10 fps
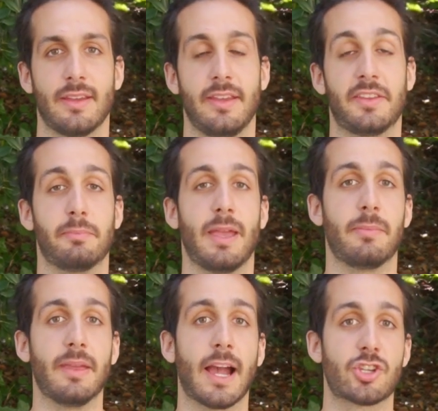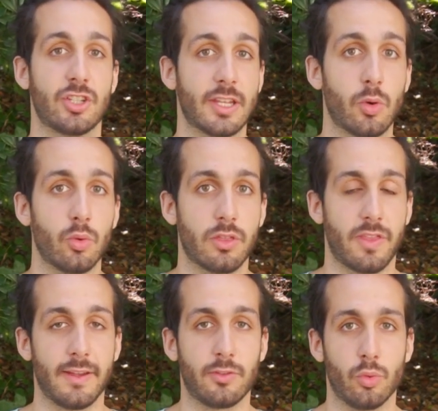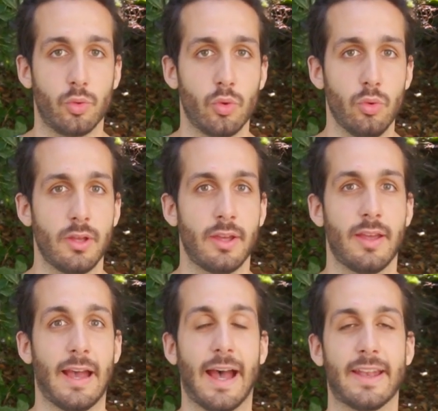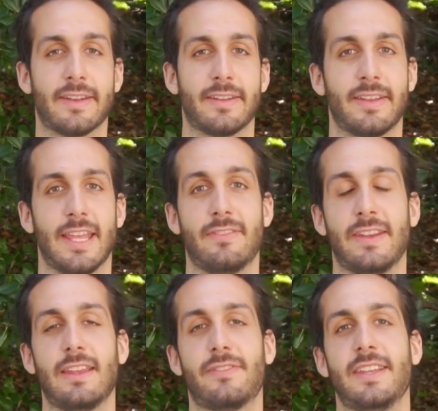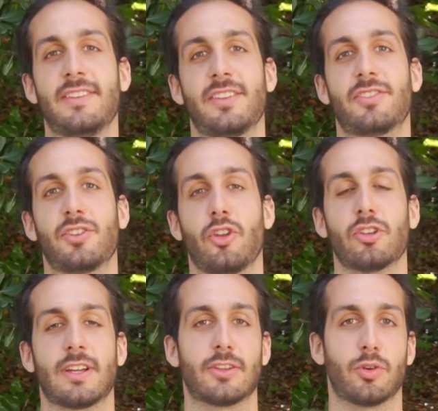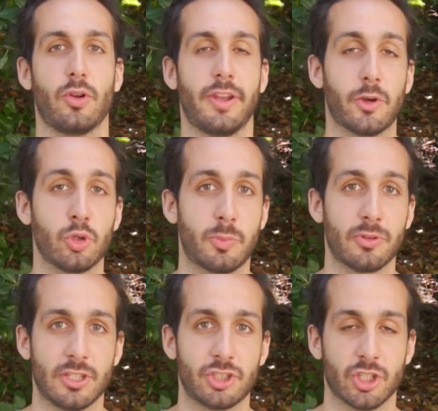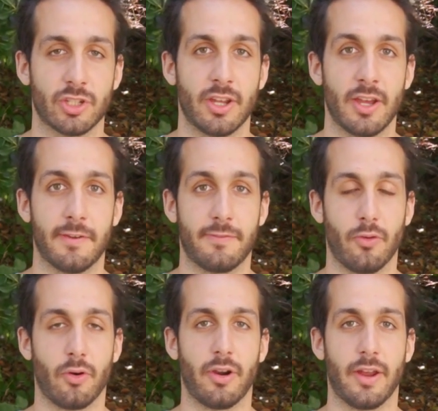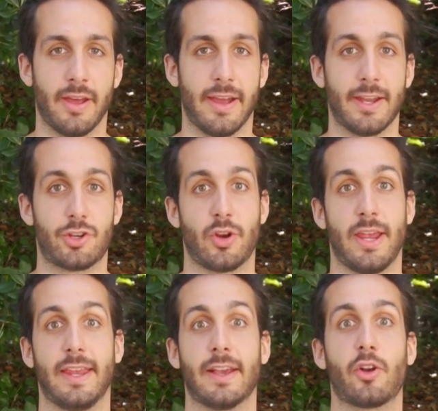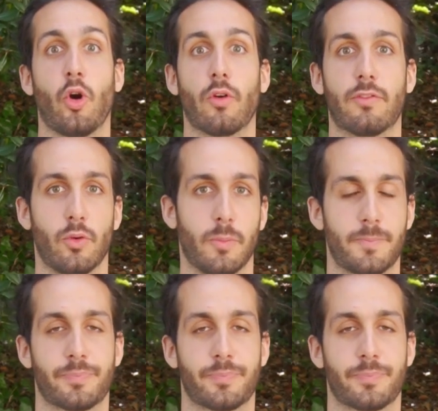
It may be actually a good thing to do, and even if this is not at all the good position for training Kung Fu.